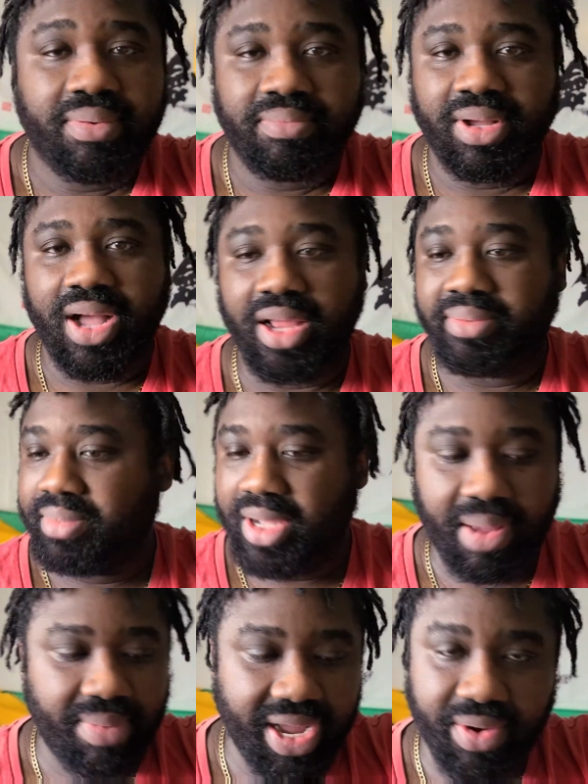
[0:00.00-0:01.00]
I'm
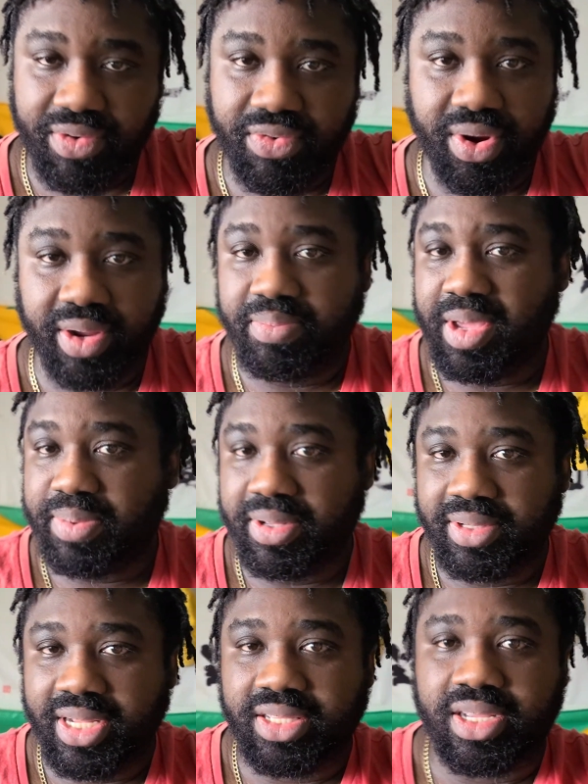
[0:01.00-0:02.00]
get ready for work, people.
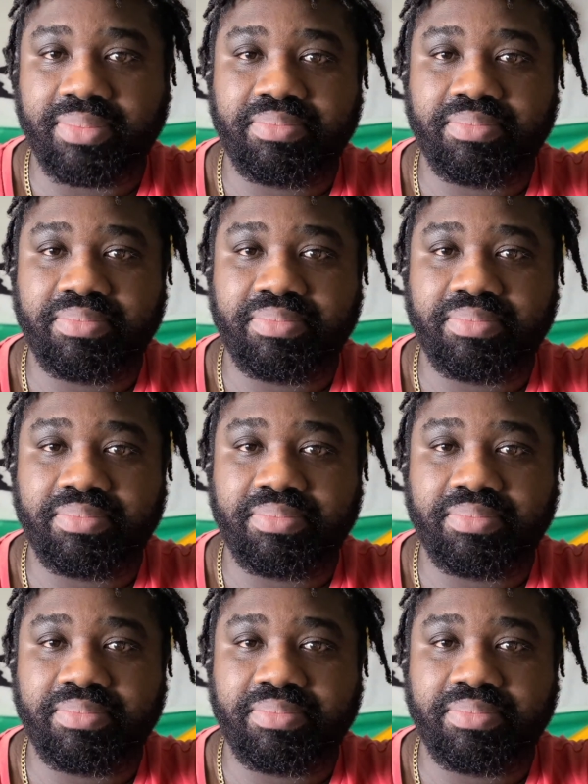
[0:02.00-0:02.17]
Later.